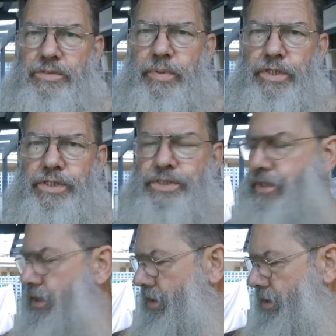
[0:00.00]

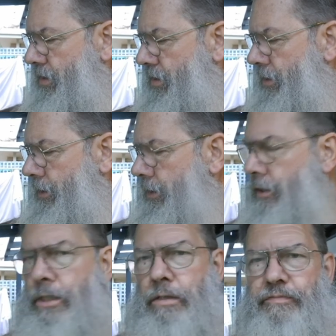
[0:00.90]
beads,
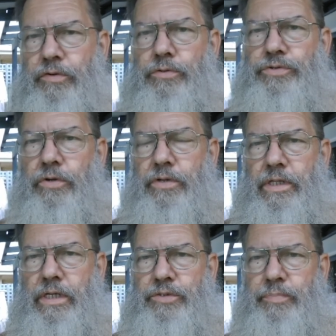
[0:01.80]
fused onto
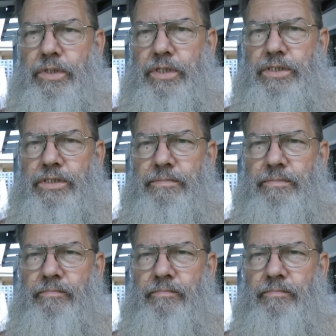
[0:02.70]
those beads.